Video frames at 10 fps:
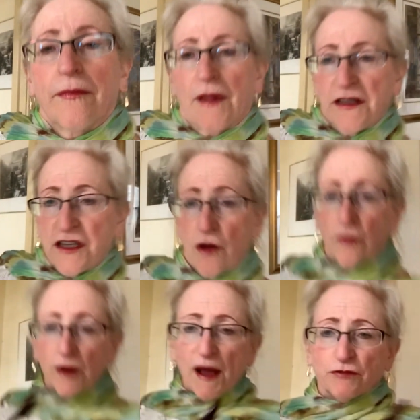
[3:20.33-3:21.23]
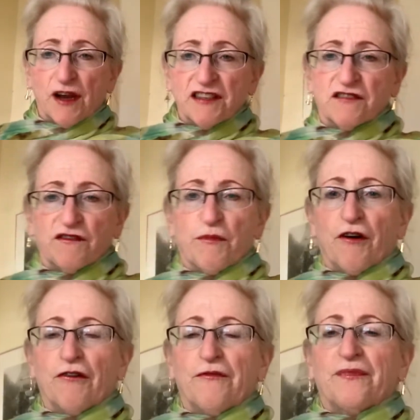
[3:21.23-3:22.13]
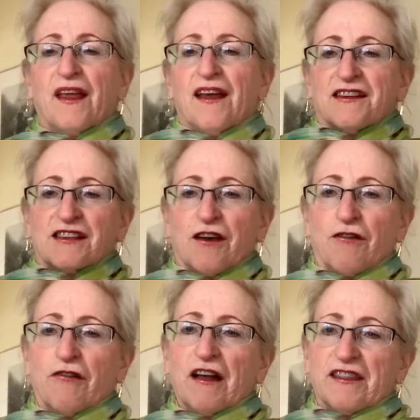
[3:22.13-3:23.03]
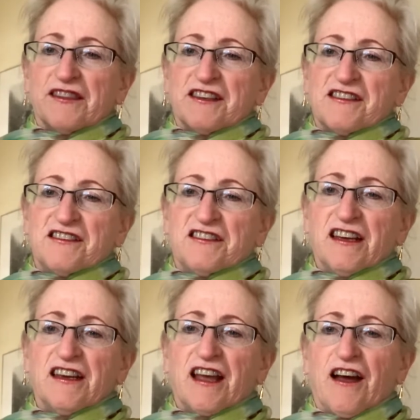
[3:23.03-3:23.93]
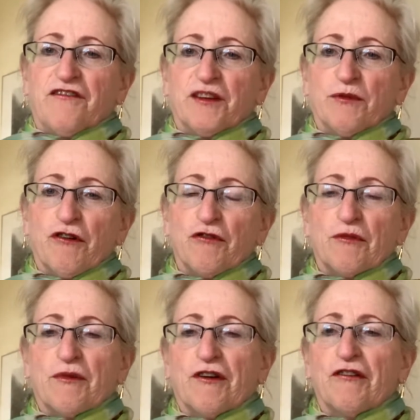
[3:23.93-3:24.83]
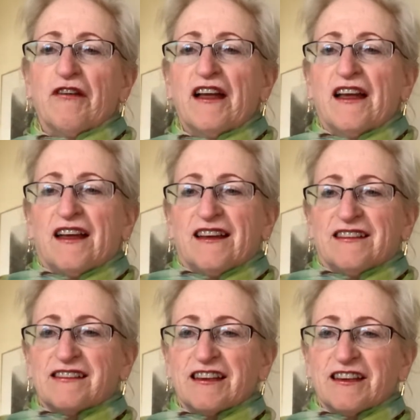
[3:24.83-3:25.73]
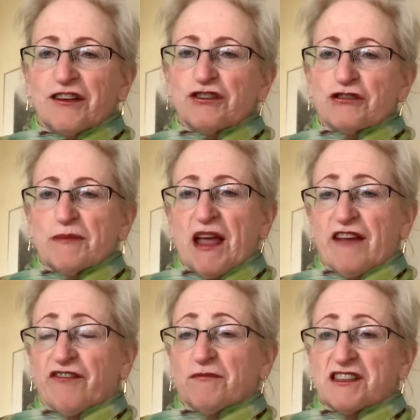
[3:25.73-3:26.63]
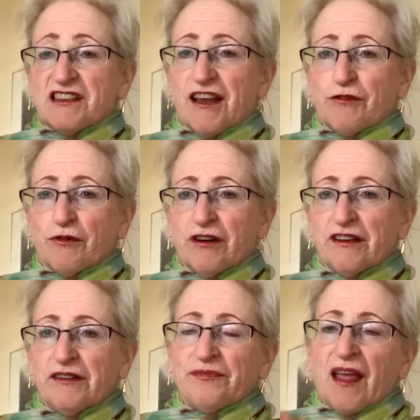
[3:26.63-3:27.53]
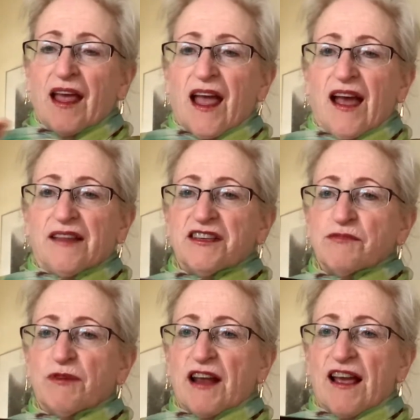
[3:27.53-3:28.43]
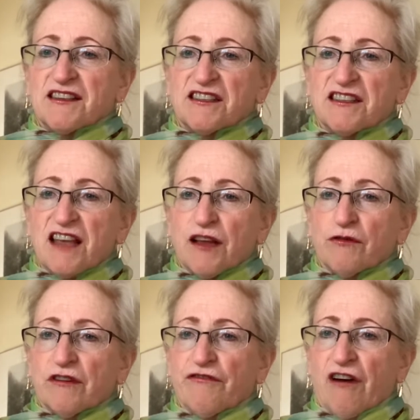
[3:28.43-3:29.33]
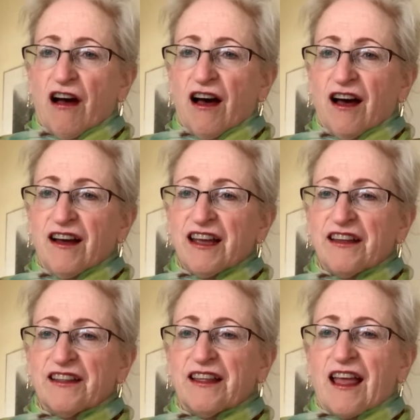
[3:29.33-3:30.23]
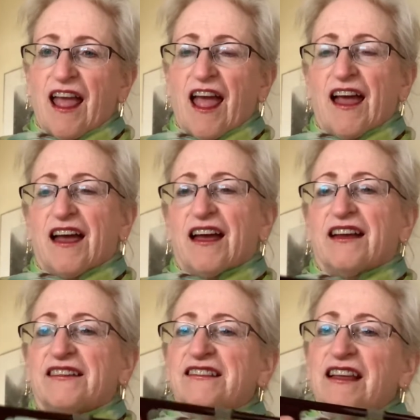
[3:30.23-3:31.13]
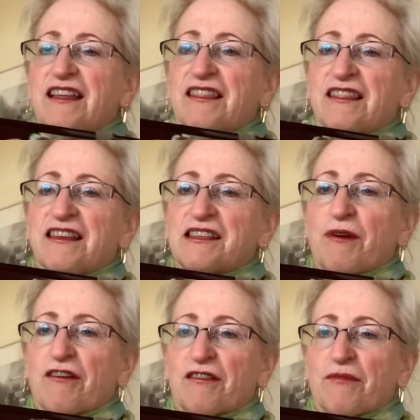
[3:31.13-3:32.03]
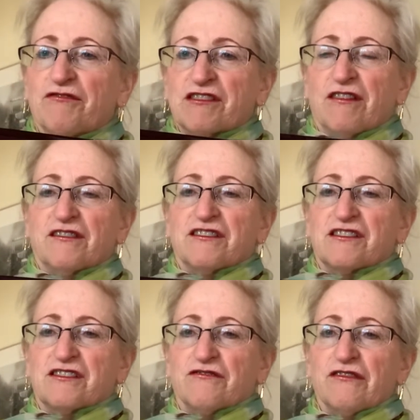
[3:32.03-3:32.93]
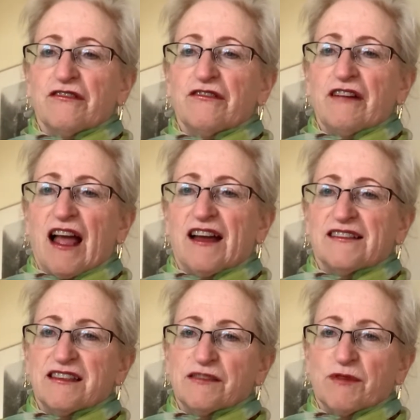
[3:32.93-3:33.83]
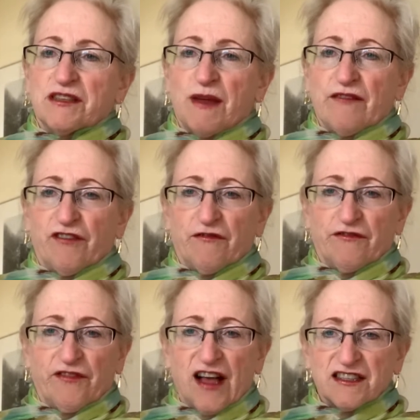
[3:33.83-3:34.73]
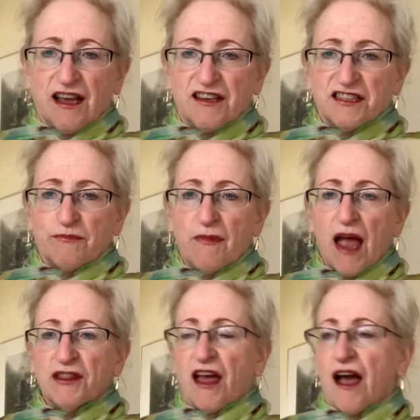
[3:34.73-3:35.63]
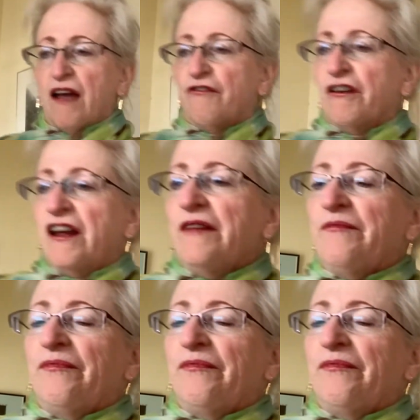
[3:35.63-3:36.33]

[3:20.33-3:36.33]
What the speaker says: So what about the rest of the bow? So the stick of the Baroque bow is usually made from snake wood, and this one has a snake wood frog, and this part of the bow is called the screw, and this one's made from fossilized mammoth ivory.